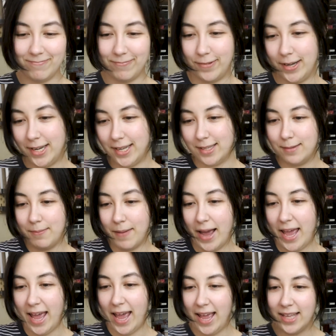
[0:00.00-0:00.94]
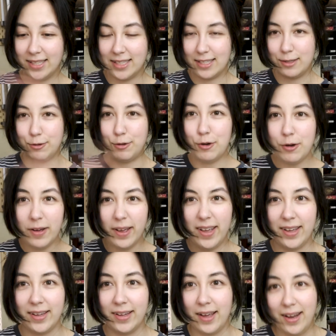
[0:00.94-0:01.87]
What is my hands
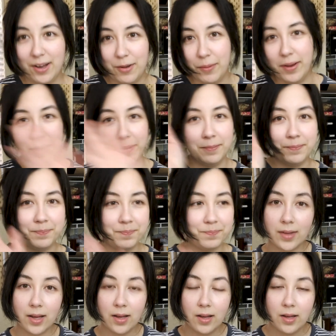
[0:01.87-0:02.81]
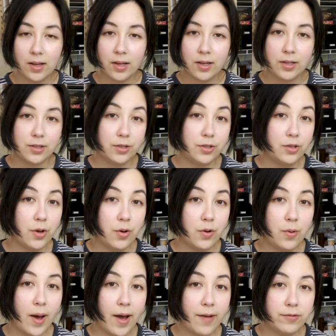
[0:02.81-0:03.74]
doing? Anyway,
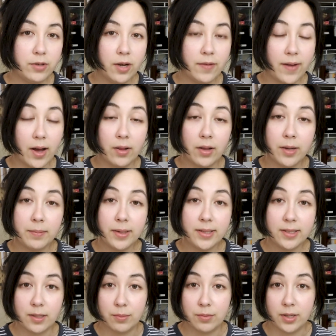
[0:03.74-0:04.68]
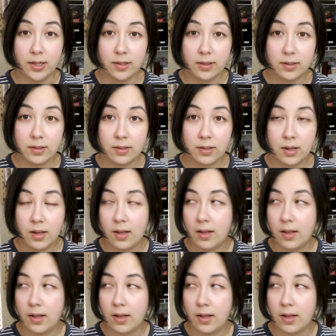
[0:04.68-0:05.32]
so after I've outlined my subjects,